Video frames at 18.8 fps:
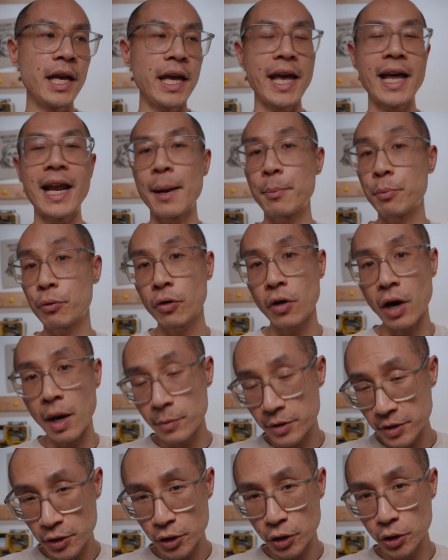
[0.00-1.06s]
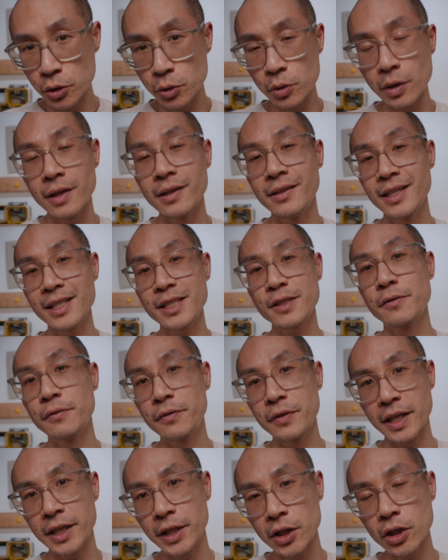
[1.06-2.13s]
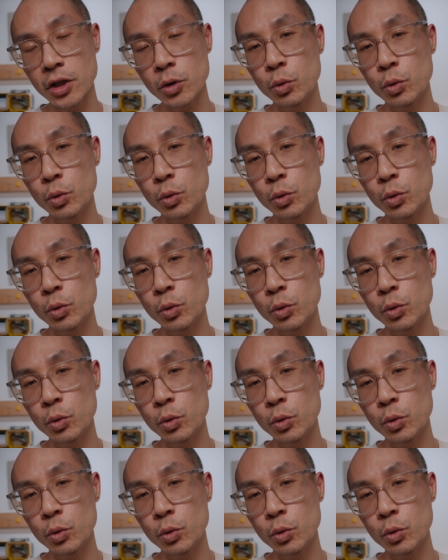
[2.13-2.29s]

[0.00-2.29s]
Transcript: And I promise you, this video